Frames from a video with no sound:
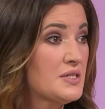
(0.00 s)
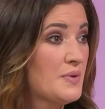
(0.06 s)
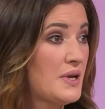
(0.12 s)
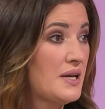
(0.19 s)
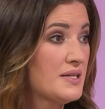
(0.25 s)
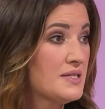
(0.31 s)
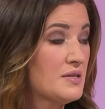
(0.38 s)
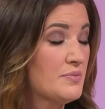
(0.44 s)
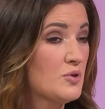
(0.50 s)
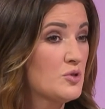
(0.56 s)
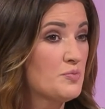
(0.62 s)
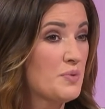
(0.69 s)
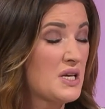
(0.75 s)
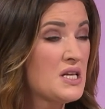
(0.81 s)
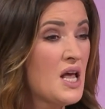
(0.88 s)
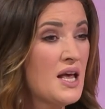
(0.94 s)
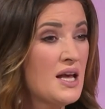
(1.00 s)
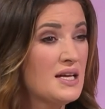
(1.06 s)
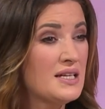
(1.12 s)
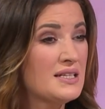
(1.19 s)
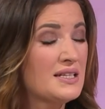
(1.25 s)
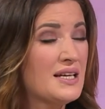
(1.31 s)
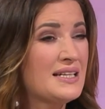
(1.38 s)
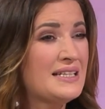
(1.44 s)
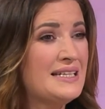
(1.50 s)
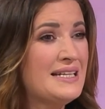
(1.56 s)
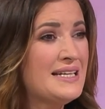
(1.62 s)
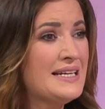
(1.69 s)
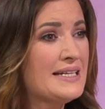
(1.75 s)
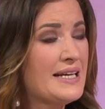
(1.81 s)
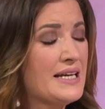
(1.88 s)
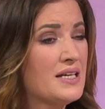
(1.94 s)
as well, I suppose. Because, like,
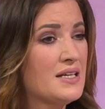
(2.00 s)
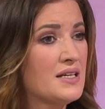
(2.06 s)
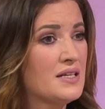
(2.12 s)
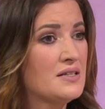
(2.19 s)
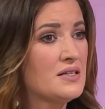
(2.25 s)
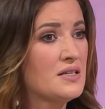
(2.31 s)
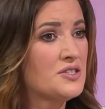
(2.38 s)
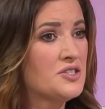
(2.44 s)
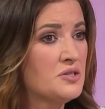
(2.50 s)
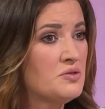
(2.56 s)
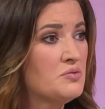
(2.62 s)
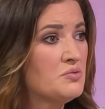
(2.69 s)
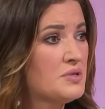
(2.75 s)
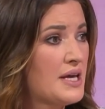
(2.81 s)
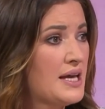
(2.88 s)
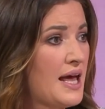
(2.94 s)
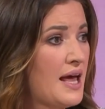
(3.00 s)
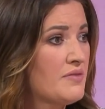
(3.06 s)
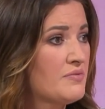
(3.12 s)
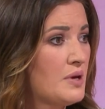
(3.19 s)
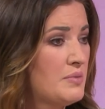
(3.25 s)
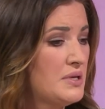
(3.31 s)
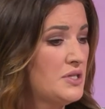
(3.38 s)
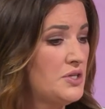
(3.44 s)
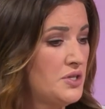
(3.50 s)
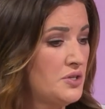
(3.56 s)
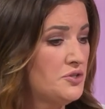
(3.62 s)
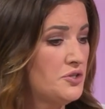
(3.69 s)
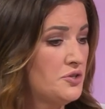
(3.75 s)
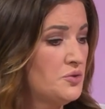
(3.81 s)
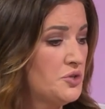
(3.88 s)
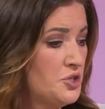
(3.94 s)
legally, do they have... I mean,
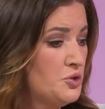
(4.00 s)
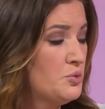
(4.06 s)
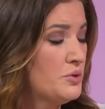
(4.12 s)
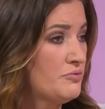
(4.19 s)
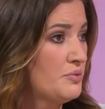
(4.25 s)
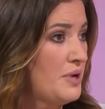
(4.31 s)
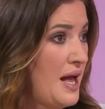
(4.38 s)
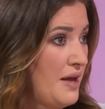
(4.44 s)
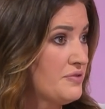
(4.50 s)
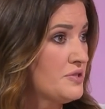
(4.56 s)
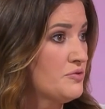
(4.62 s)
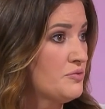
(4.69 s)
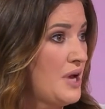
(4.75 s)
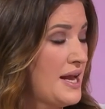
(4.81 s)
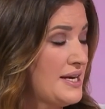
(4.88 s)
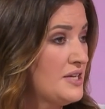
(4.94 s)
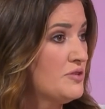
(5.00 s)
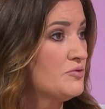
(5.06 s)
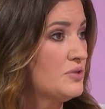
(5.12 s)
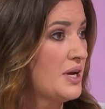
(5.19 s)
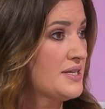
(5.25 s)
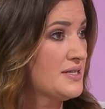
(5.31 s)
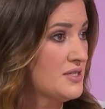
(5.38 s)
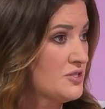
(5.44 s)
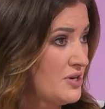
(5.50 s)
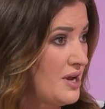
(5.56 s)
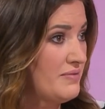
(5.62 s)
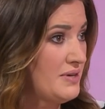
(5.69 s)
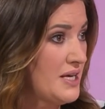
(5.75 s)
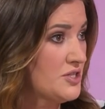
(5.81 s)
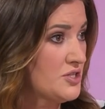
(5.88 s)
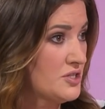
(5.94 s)
you will have to... Any licensed
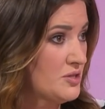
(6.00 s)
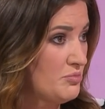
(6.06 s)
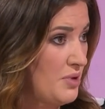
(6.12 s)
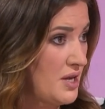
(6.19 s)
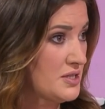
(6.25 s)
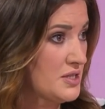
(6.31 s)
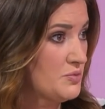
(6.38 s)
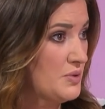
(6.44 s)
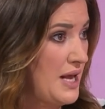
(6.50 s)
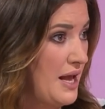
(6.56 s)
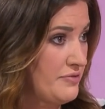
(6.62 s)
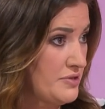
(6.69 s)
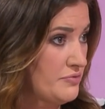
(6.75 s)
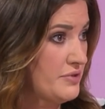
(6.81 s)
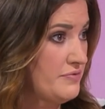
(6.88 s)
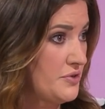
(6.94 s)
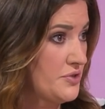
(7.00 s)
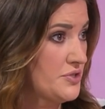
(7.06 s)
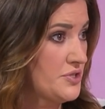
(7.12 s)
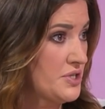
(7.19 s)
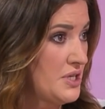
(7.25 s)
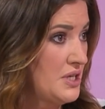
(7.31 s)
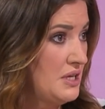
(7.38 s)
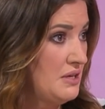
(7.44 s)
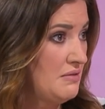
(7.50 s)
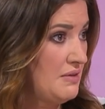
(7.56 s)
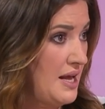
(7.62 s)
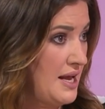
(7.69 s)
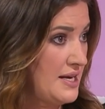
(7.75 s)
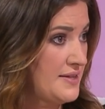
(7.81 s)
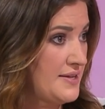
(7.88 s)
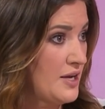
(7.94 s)
travel agent and bonded will have to refund
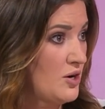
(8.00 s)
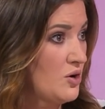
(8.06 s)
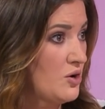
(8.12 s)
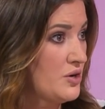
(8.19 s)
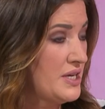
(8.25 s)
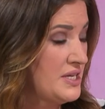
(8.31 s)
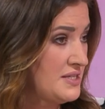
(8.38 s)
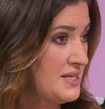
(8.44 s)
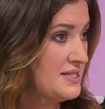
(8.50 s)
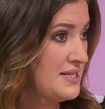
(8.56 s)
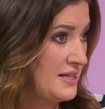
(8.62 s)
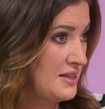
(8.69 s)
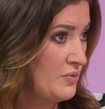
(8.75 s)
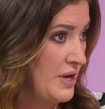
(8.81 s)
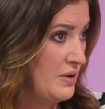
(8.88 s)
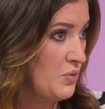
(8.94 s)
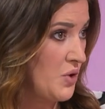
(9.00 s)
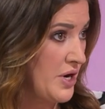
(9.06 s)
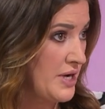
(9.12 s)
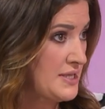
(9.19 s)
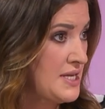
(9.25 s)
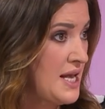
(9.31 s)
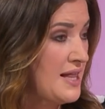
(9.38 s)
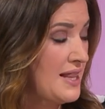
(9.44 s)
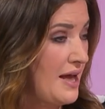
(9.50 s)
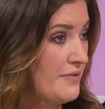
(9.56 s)
anything, or is that the way it works? They